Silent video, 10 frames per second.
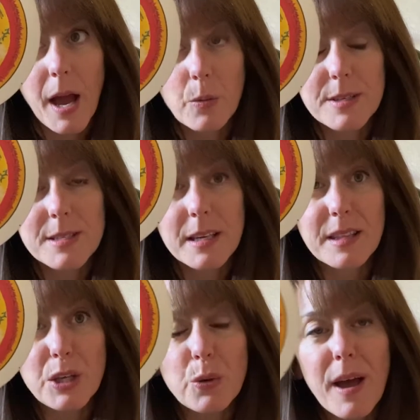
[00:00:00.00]
I would say
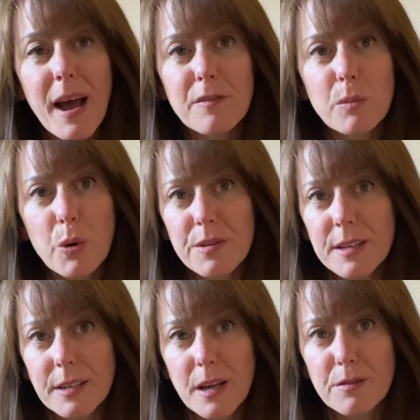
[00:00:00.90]
that you have more
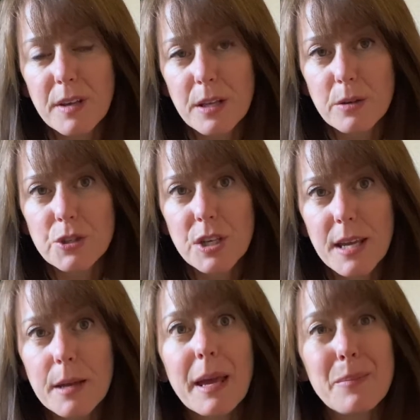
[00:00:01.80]
than enough
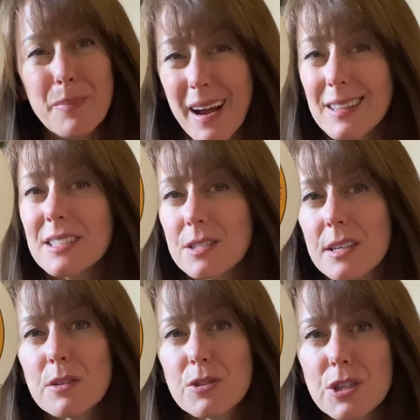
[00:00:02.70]
energy and balanced
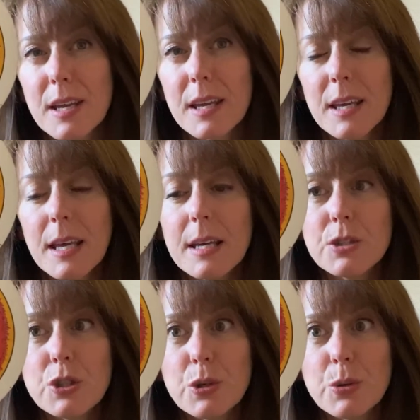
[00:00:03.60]
energy
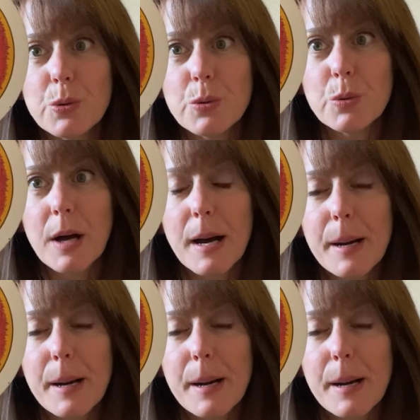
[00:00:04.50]
to